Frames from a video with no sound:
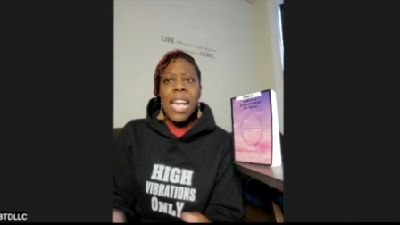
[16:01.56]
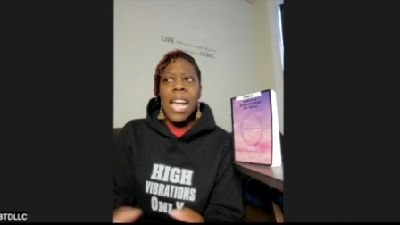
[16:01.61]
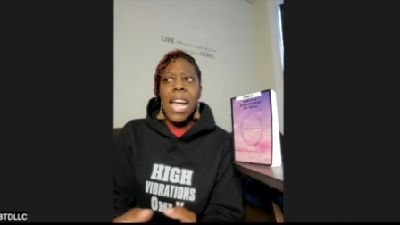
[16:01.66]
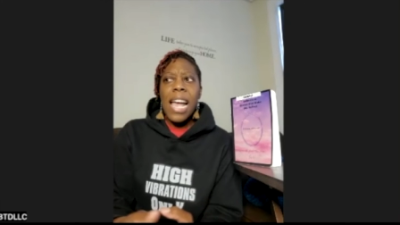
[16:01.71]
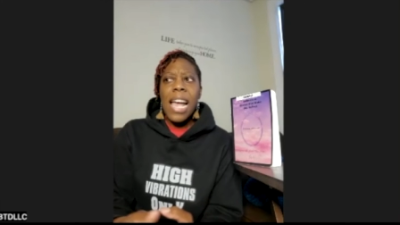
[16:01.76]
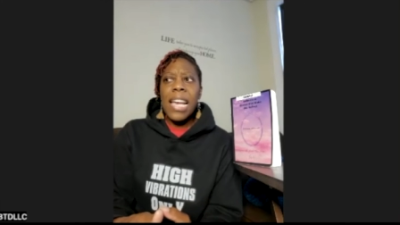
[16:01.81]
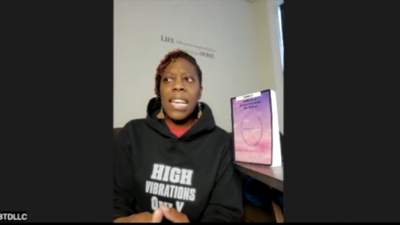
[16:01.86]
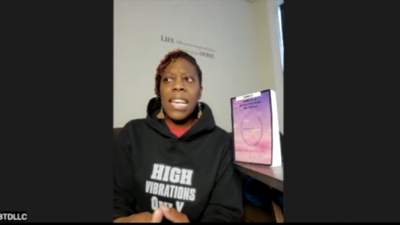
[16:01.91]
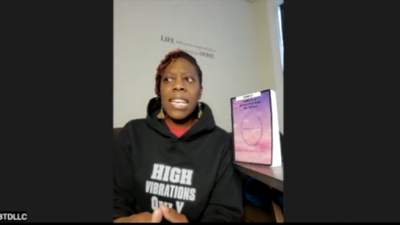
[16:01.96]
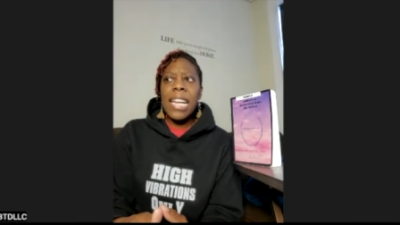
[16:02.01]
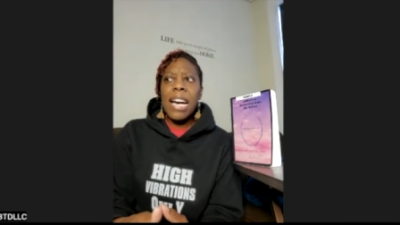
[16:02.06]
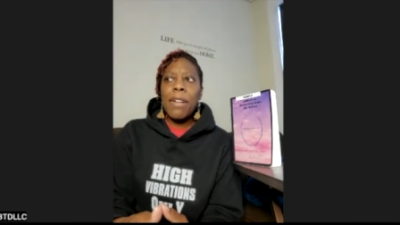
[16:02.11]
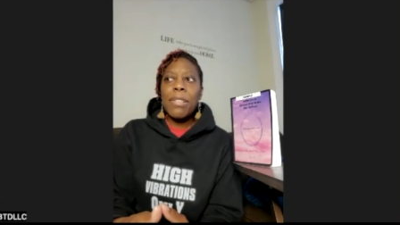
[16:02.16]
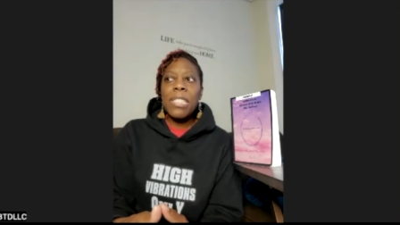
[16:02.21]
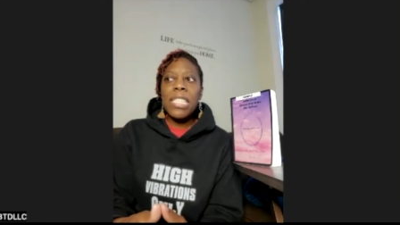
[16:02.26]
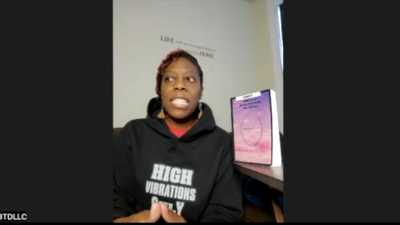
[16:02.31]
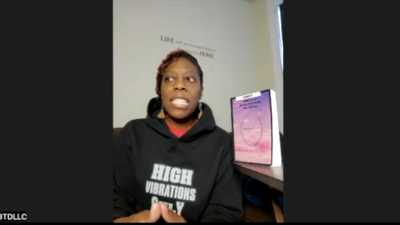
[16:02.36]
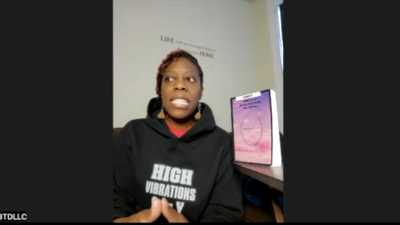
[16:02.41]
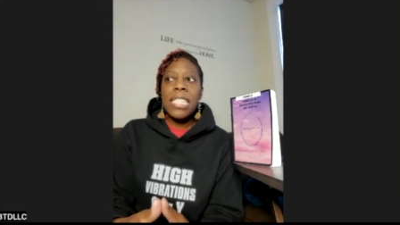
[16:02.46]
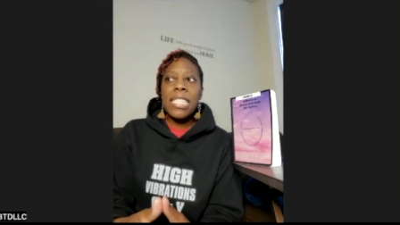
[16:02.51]
mm-hmm. and mm. I
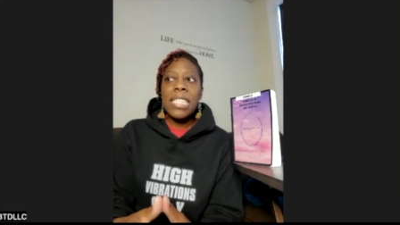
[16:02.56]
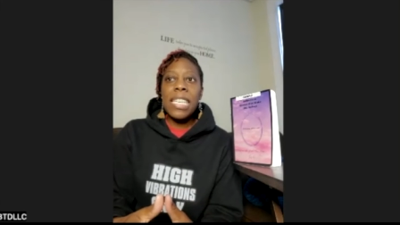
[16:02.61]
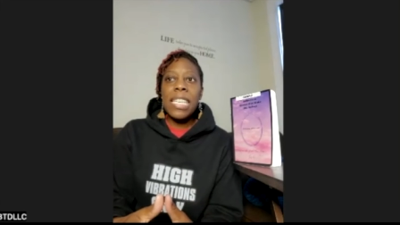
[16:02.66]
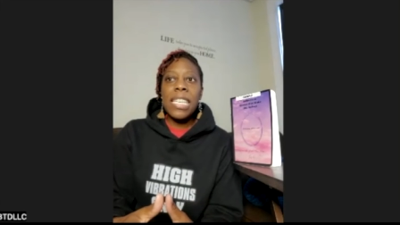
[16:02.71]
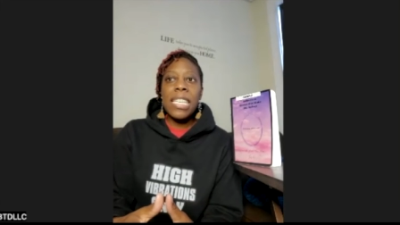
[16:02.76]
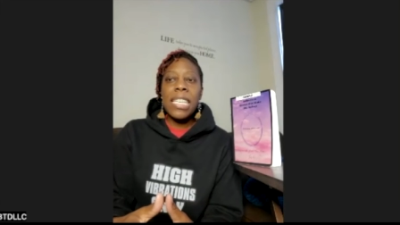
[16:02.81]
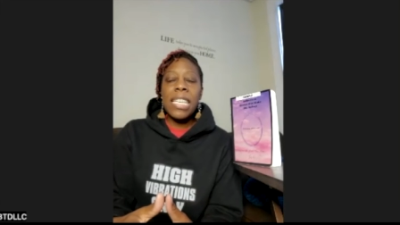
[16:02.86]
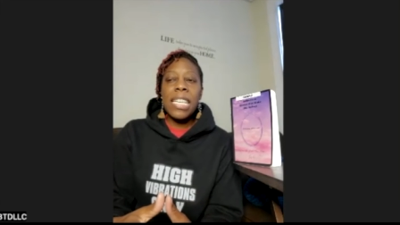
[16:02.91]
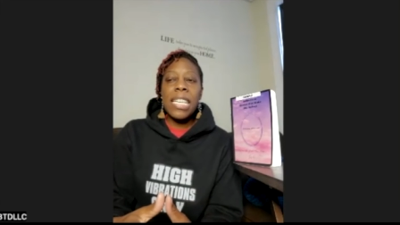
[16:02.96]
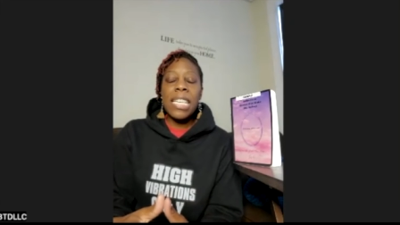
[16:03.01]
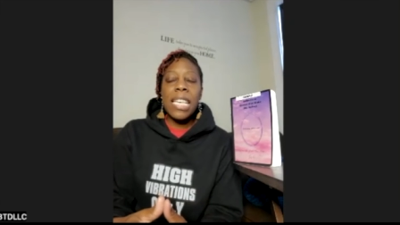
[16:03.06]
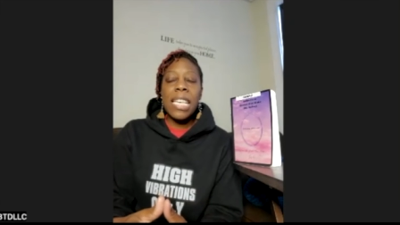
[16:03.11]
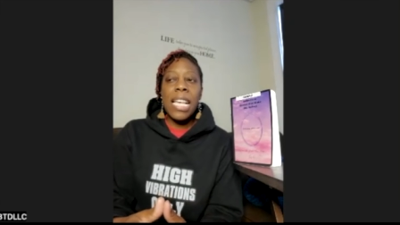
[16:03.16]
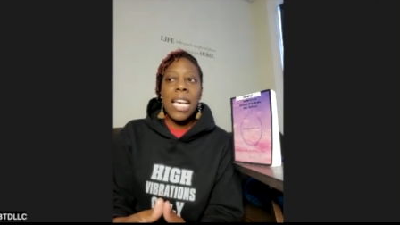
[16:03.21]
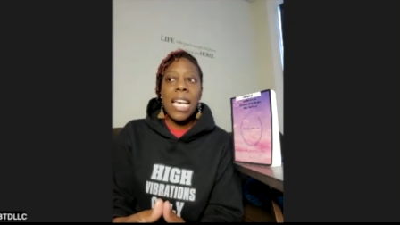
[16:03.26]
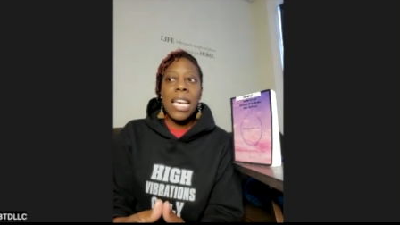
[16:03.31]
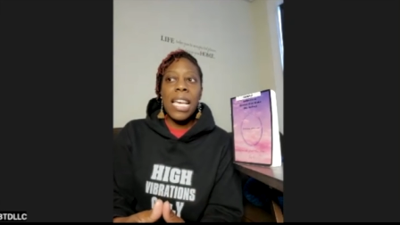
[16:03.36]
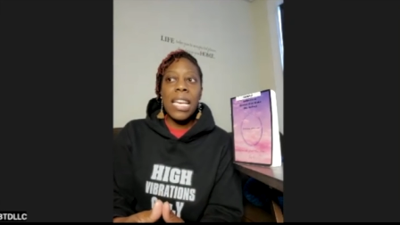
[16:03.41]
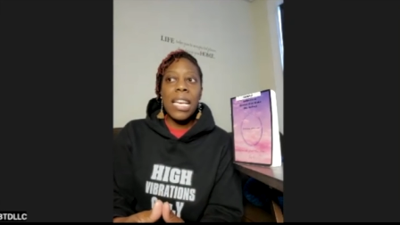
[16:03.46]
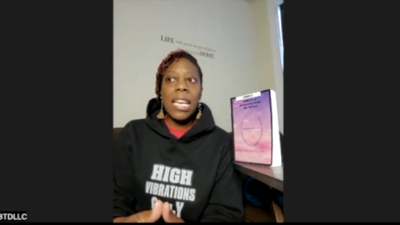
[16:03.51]
was just sitting there
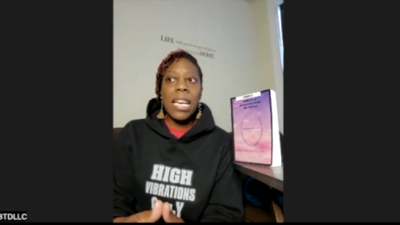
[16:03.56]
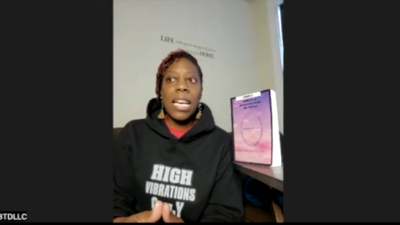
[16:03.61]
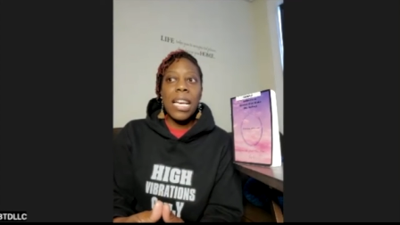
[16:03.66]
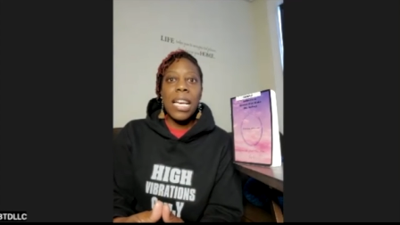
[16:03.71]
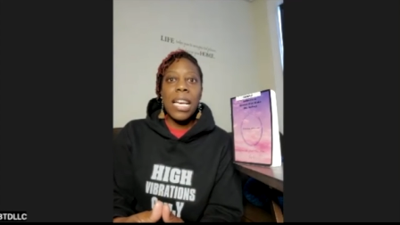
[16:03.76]
like,